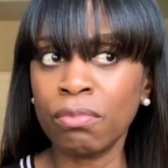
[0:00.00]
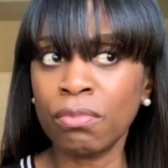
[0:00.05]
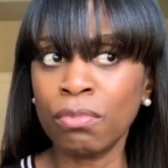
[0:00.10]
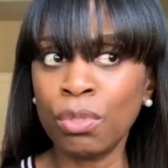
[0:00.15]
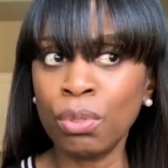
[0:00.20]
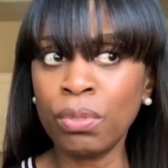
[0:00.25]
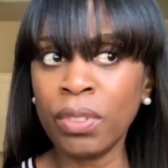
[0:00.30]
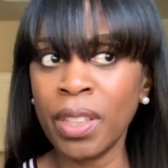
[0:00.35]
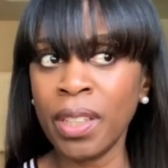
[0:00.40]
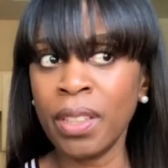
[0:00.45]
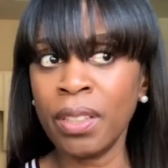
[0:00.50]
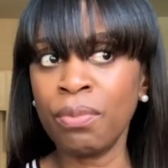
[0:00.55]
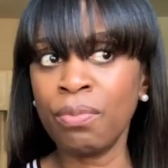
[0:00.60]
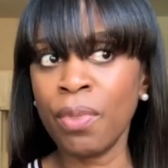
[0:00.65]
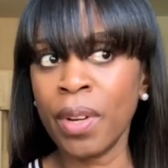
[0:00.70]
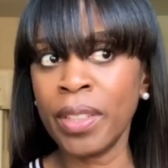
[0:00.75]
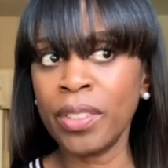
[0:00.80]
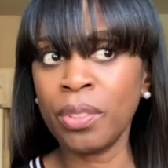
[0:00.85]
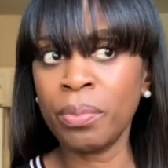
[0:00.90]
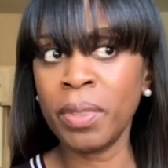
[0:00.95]
routine
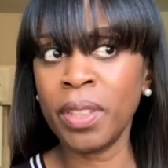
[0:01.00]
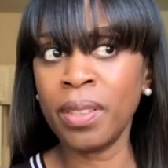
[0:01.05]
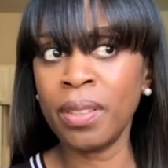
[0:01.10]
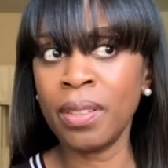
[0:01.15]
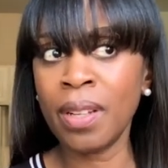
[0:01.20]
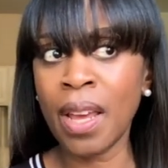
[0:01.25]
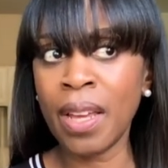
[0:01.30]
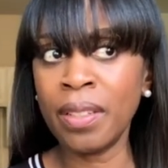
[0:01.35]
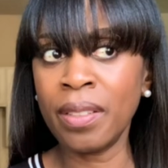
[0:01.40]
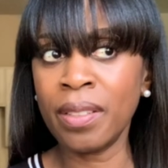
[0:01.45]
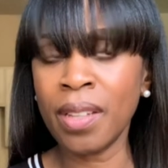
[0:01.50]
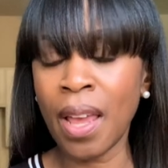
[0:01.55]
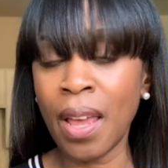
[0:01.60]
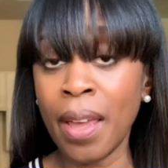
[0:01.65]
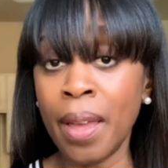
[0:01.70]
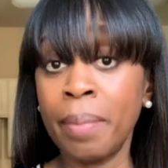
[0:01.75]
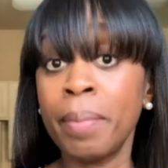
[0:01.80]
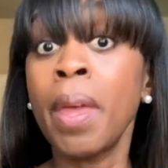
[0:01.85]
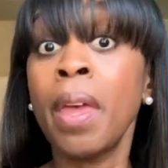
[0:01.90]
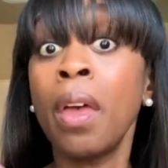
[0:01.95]
regimen
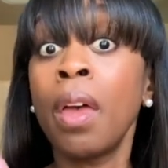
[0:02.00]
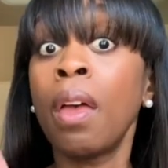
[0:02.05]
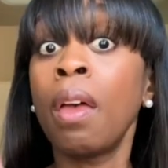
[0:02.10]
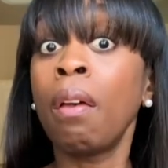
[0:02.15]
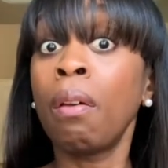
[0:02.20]
nighttime.